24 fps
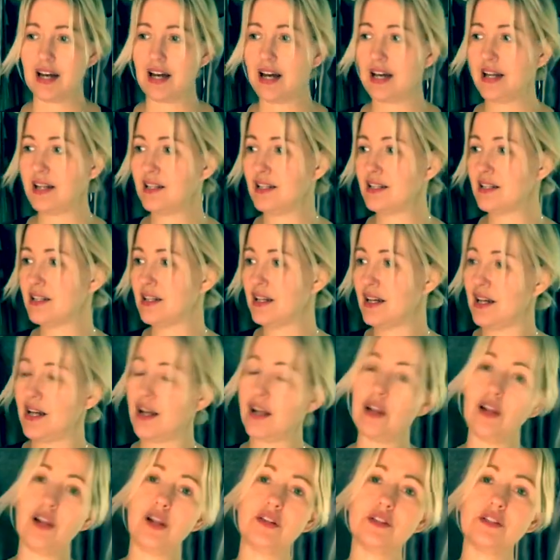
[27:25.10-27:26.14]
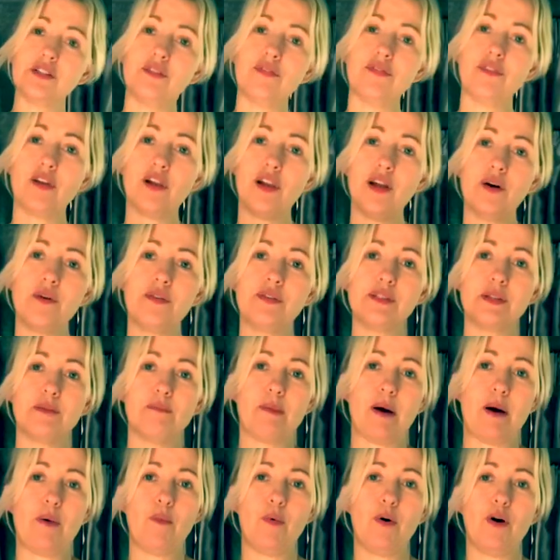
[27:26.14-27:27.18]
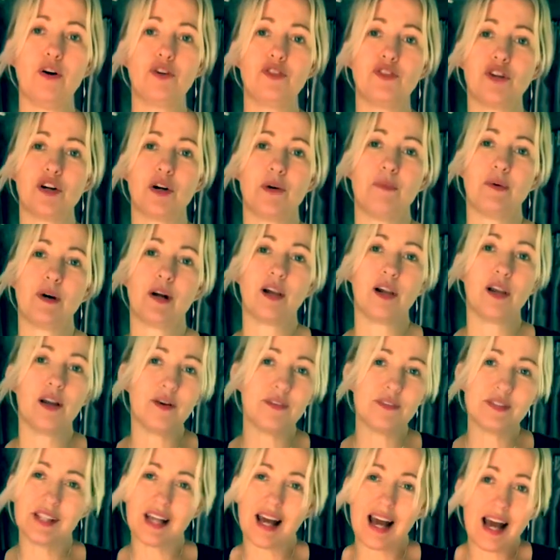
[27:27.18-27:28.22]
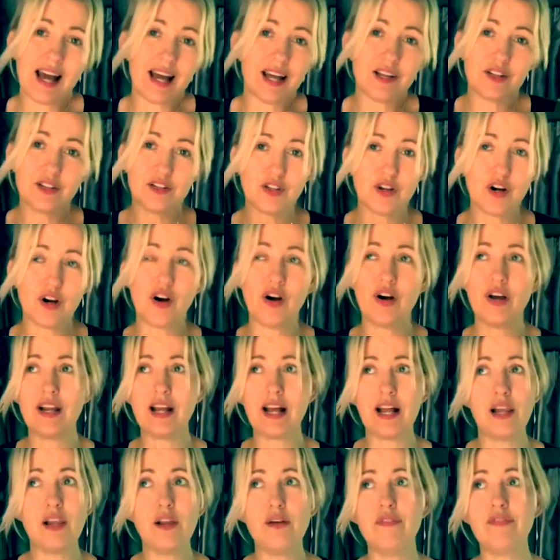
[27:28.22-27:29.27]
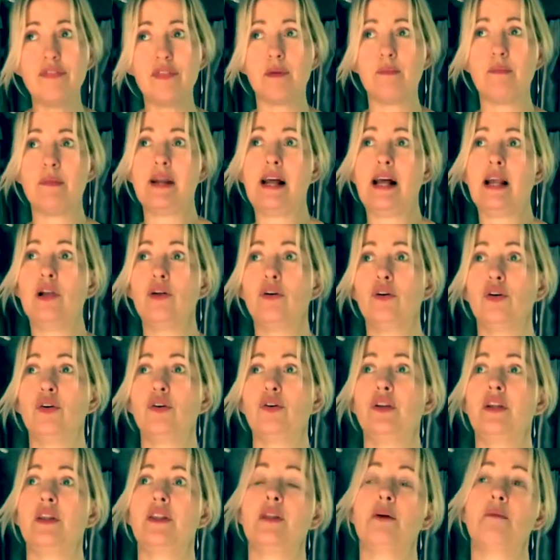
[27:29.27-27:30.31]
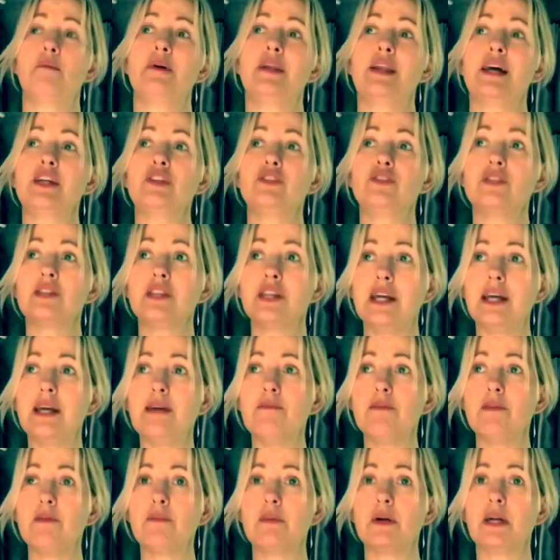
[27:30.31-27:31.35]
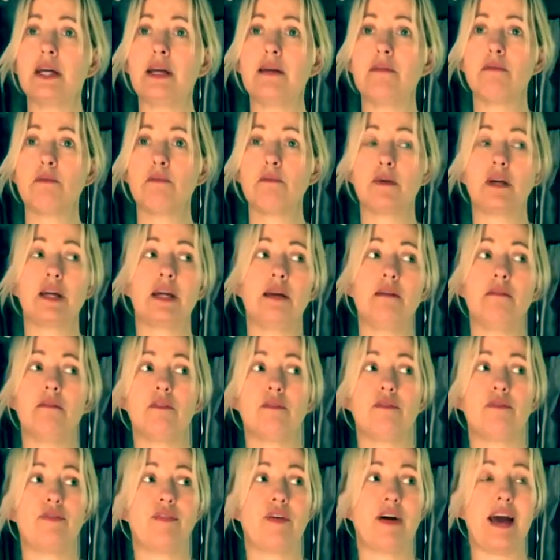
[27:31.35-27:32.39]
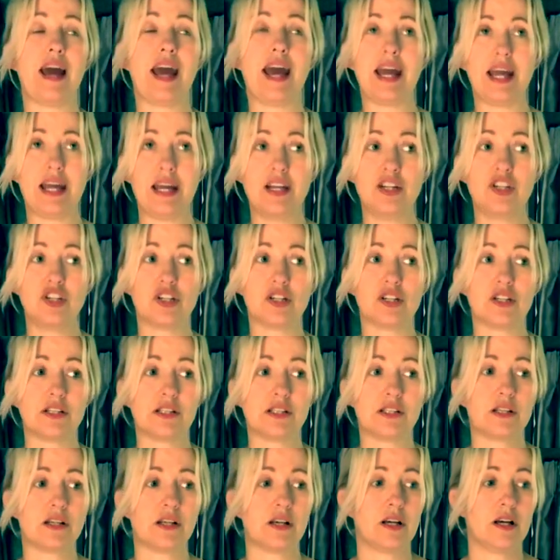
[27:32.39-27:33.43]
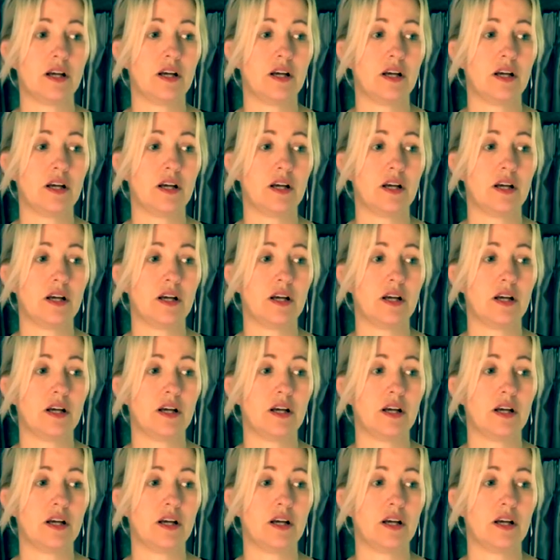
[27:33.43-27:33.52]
and lots of clothes in my wardrobe are clothes that I adore and I love them and I look good in them, and I just keep them and keep them and keep them for ages.